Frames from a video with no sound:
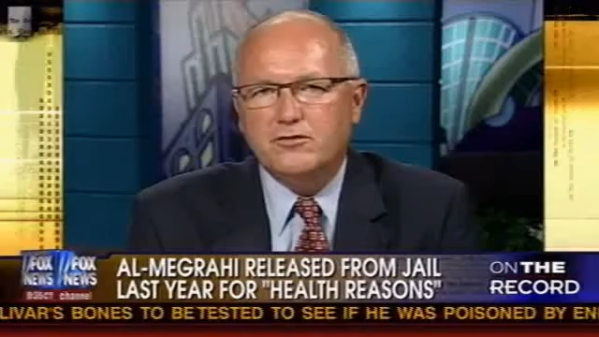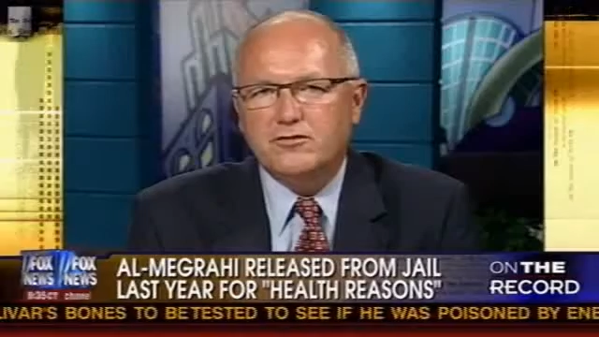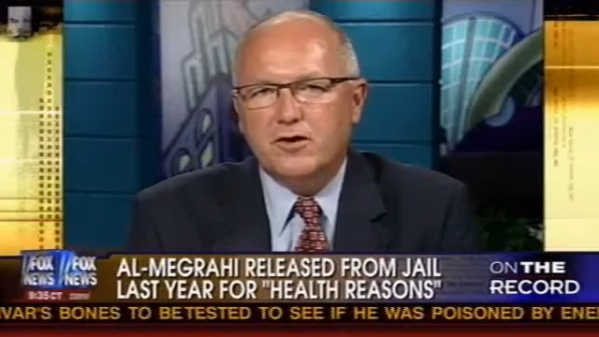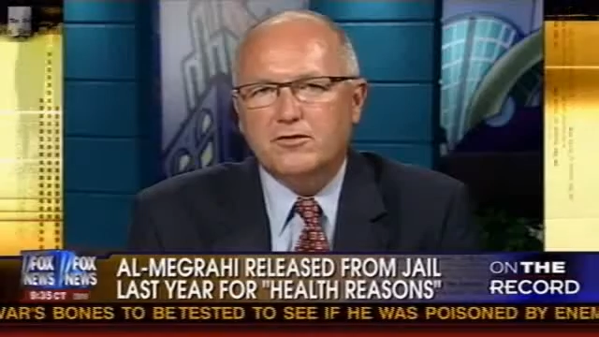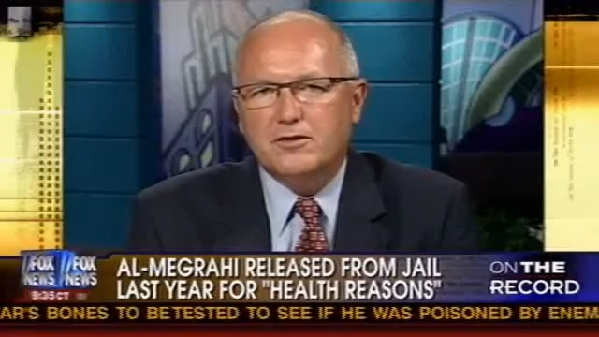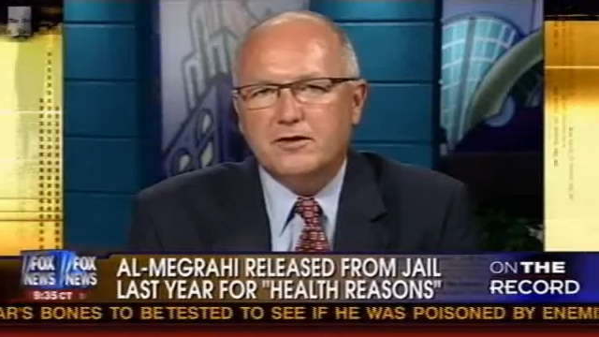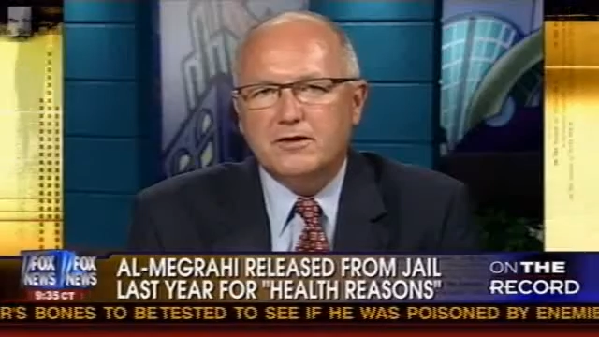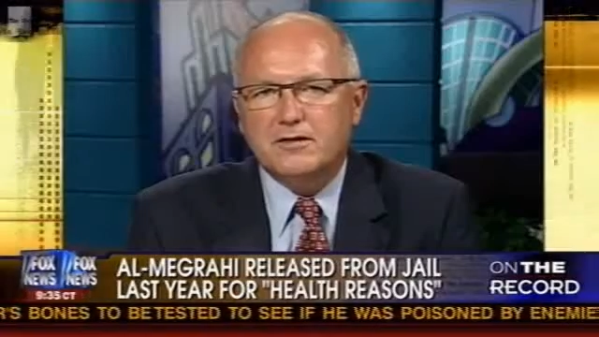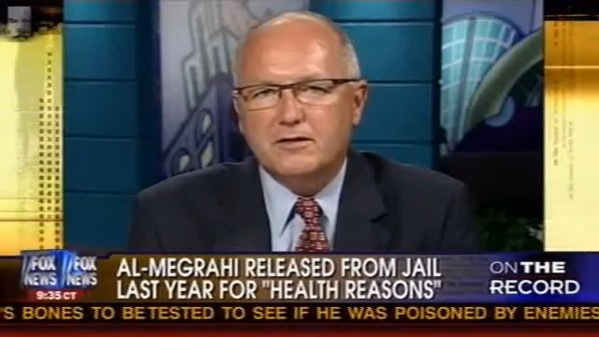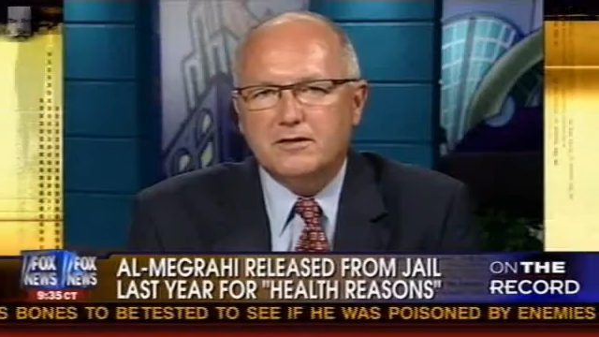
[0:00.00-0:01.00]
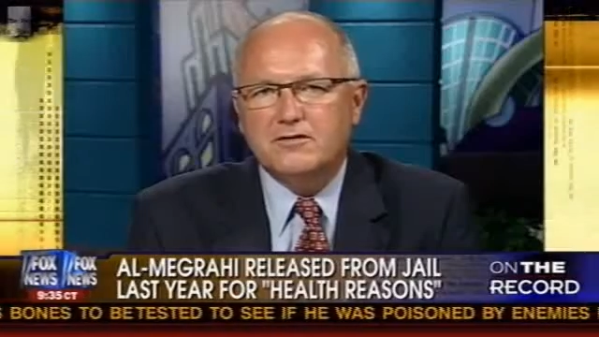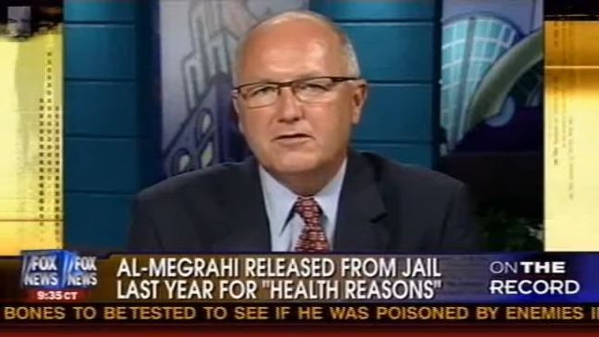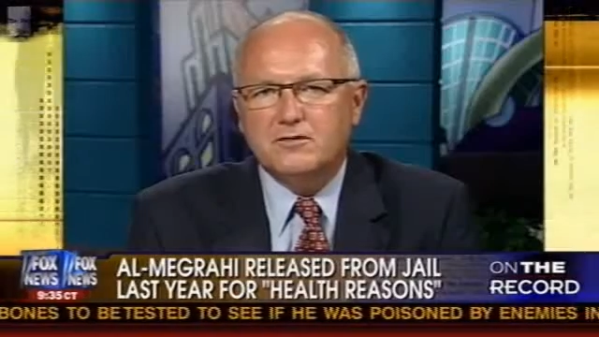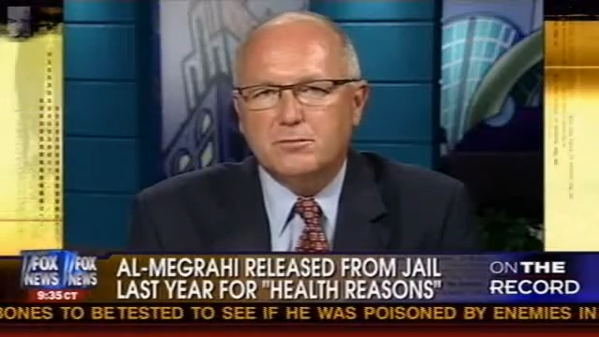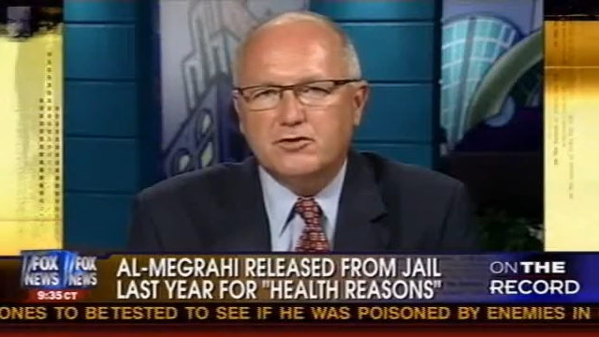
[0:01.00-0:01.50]
when you start getting
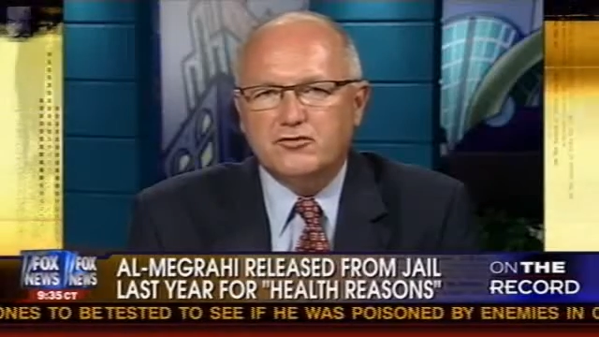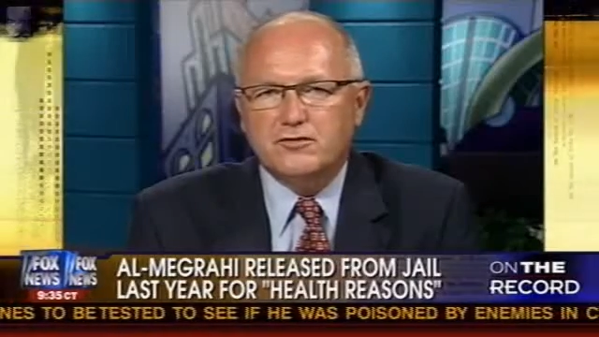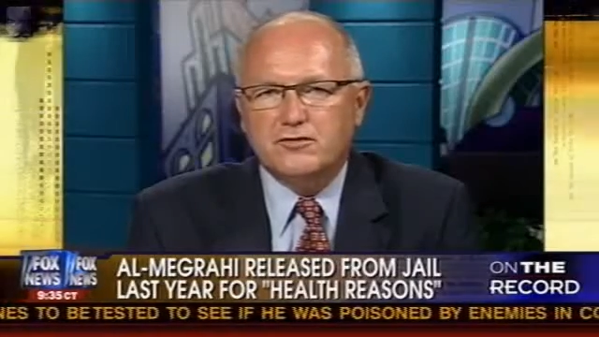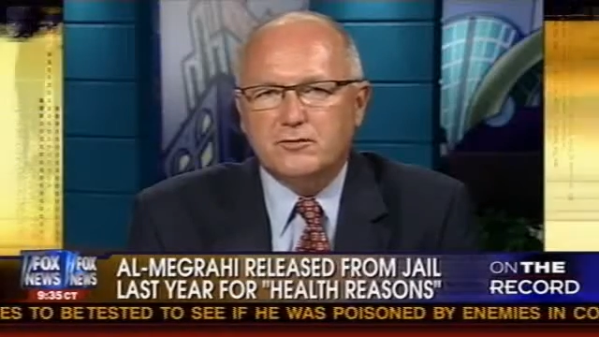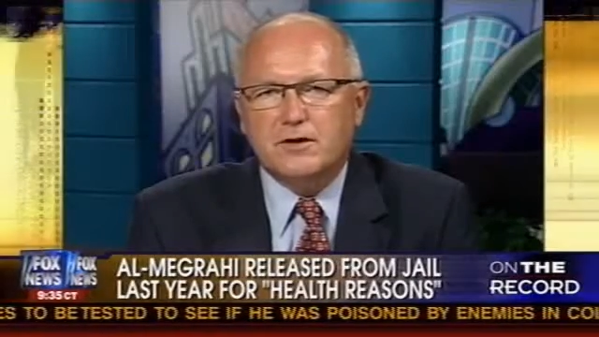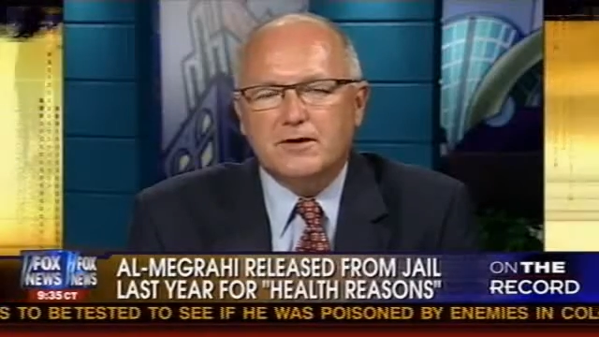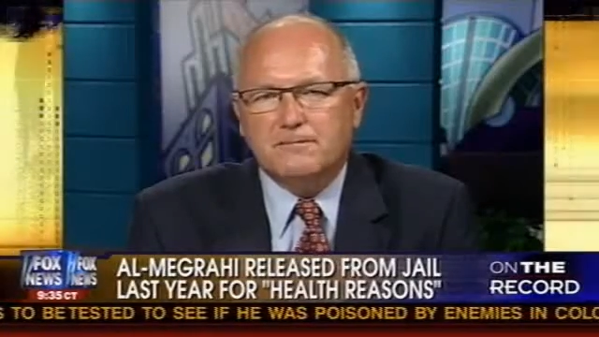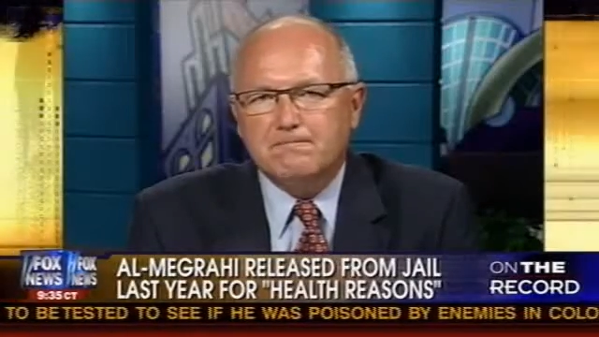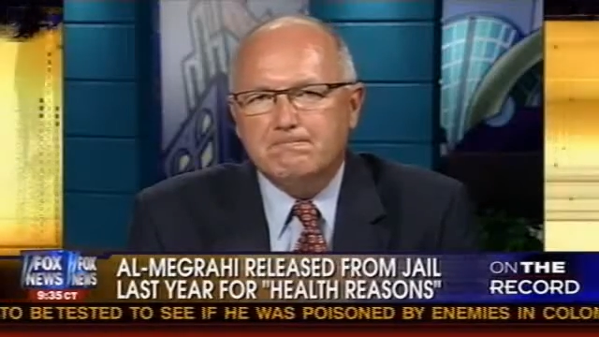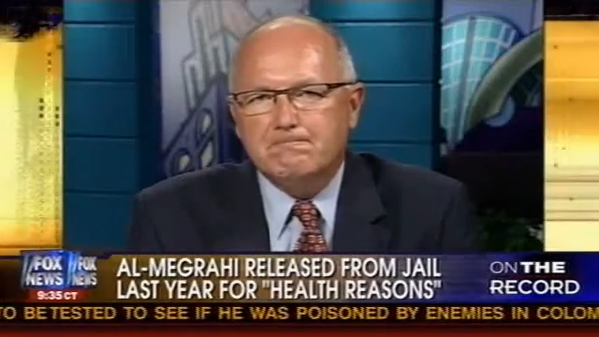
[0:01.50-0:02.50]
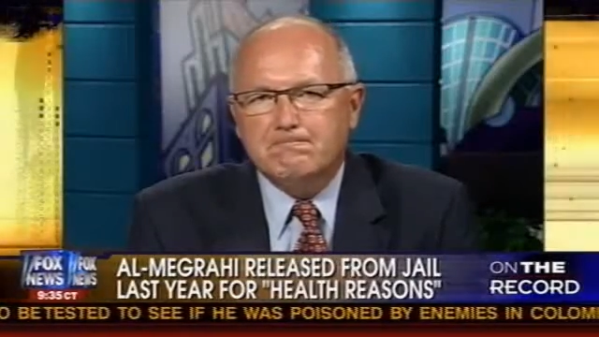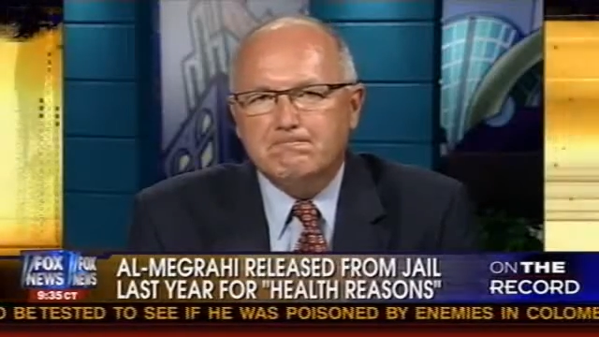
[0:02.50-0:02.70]
these suspicions around.